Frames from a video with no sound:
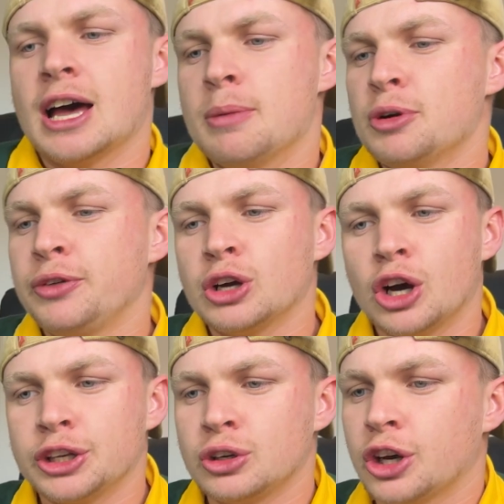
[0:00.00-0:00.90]
Moving
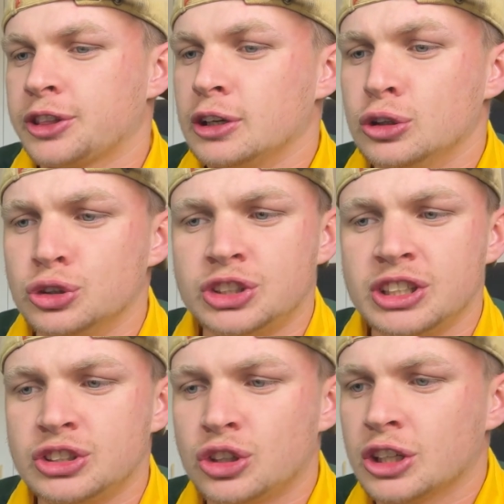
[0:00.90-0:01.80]
on, you've got the
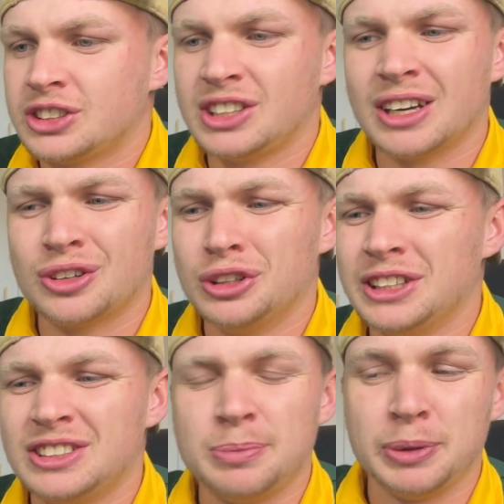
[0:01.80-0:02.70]
Lucys. You've got Siakulisi,